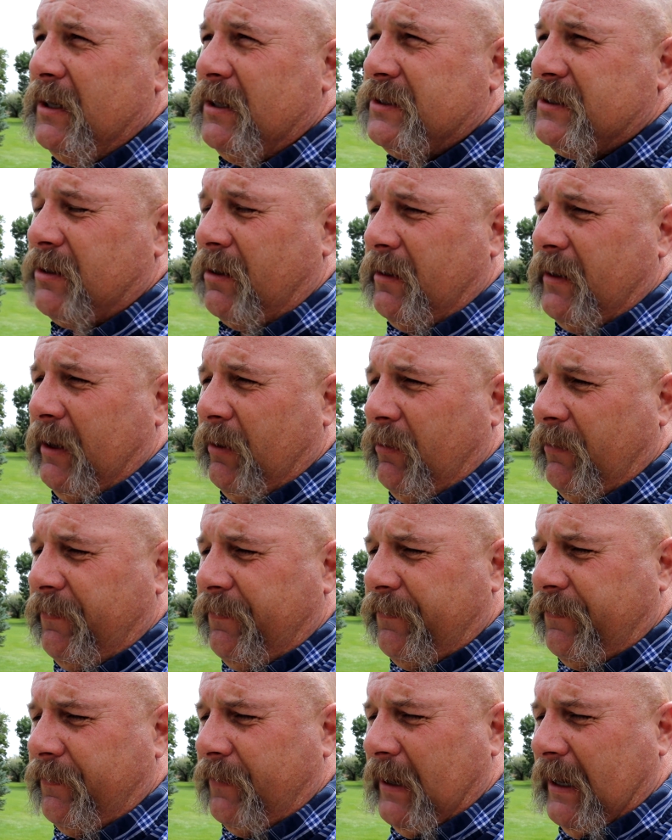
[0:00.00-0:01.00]
So they were
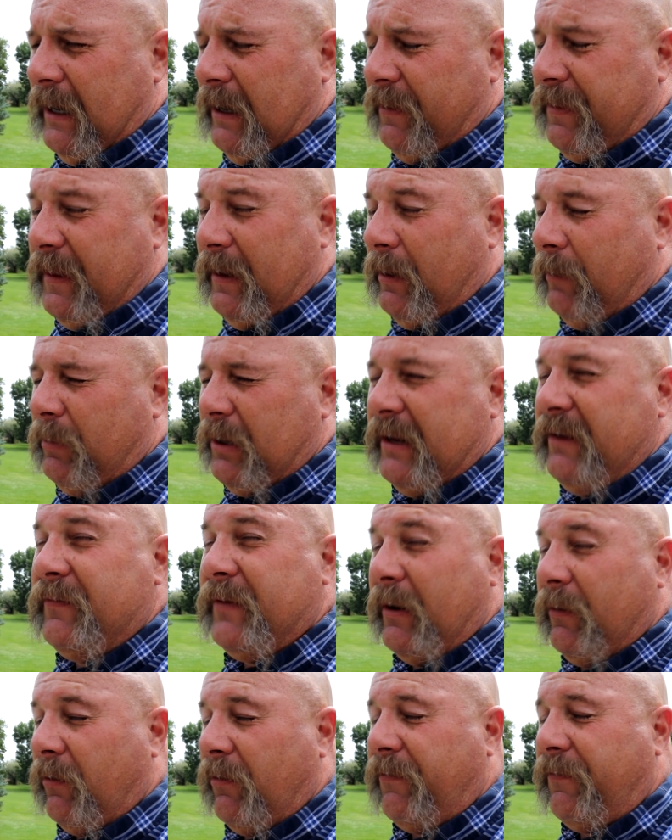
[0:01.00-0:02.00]
uh, th I believe
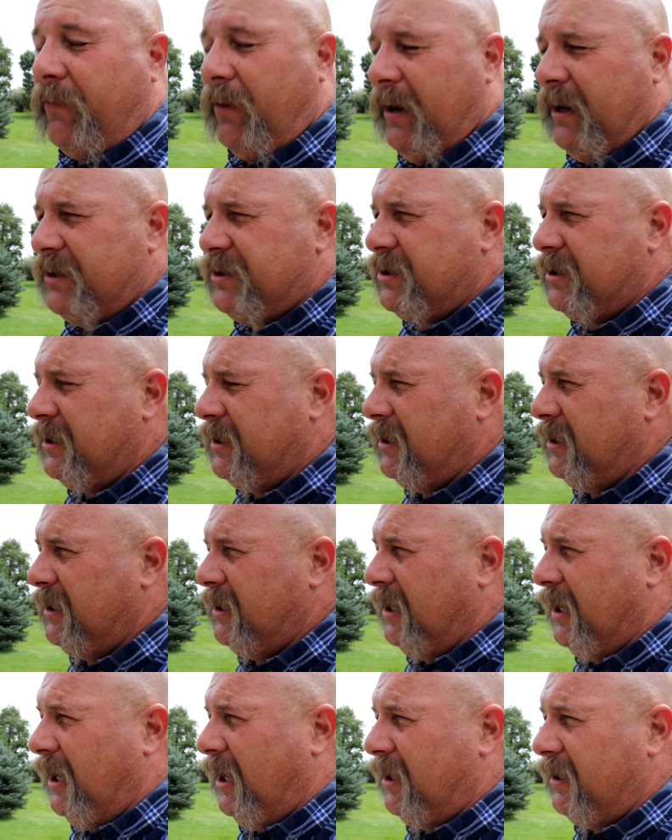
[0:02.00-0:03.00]
they were French,
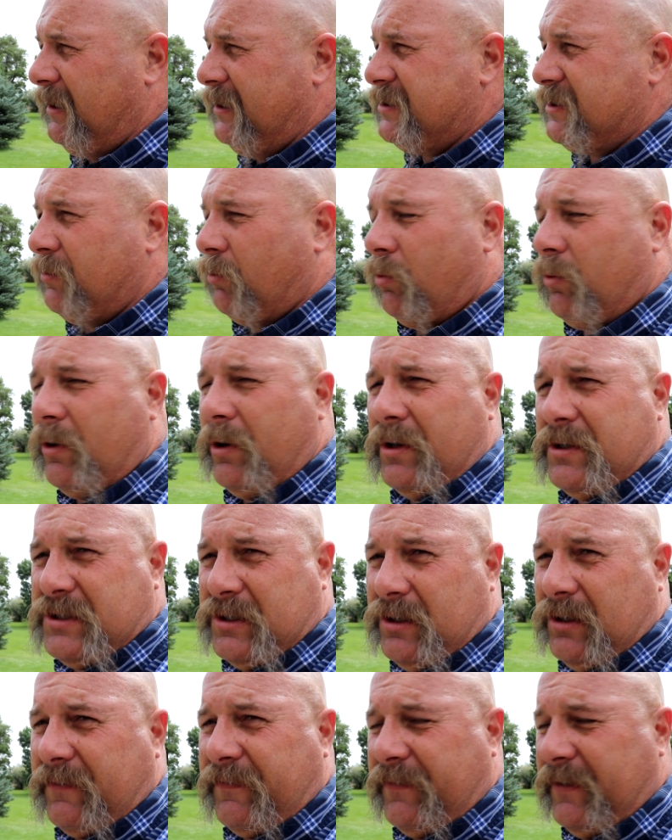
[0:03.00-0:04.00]
uh, at least the words
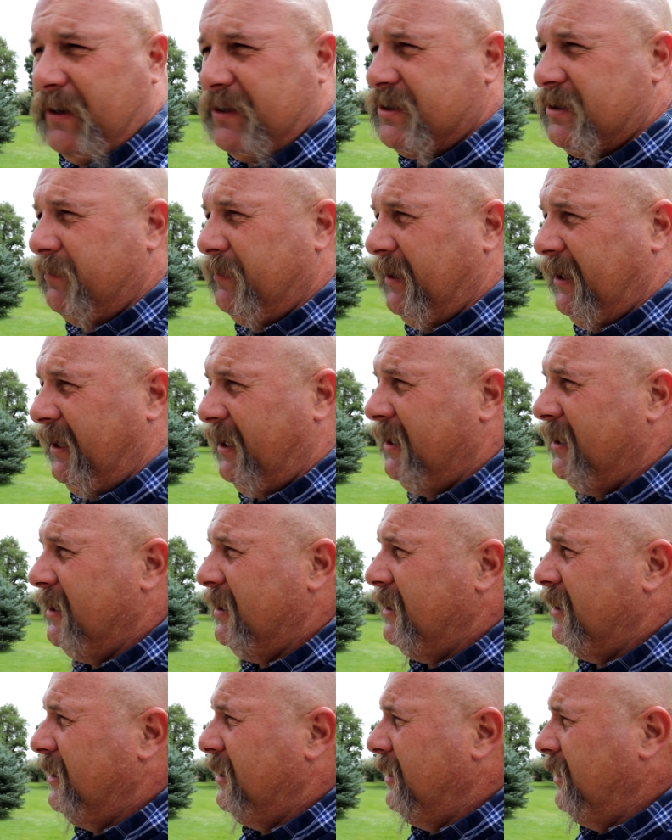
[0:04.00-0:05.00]
looked French to me,
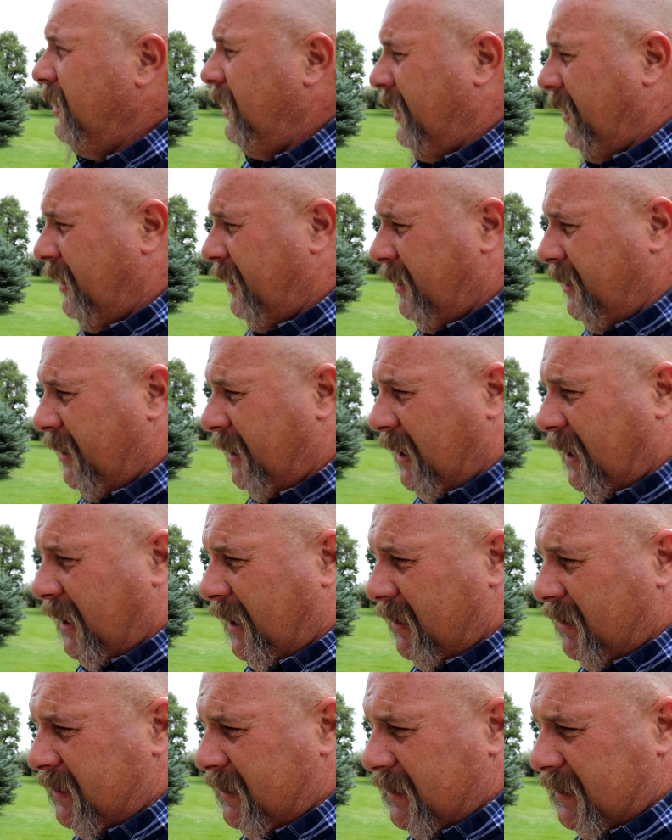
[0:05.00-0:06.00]
and
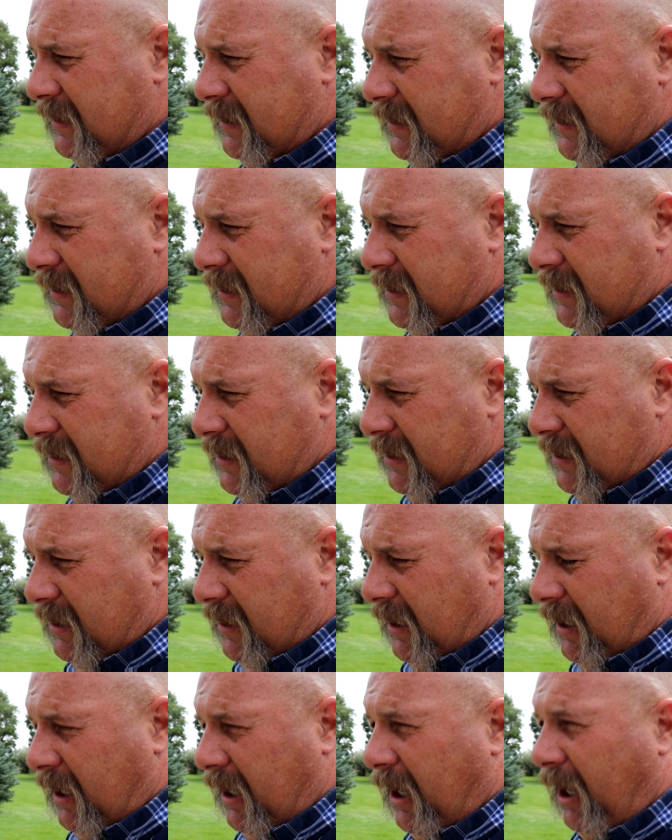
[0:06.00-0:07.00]
uh,
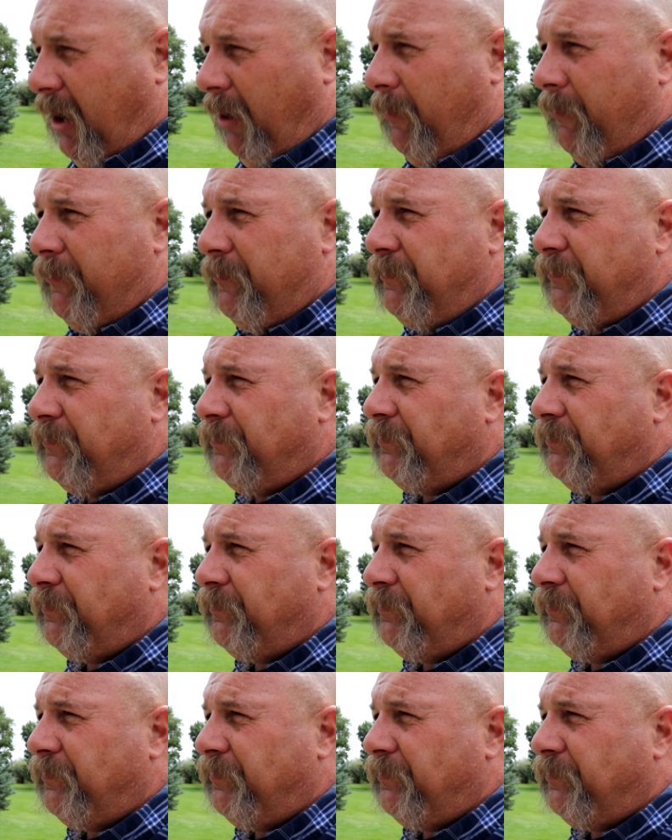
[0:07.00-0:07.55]
um,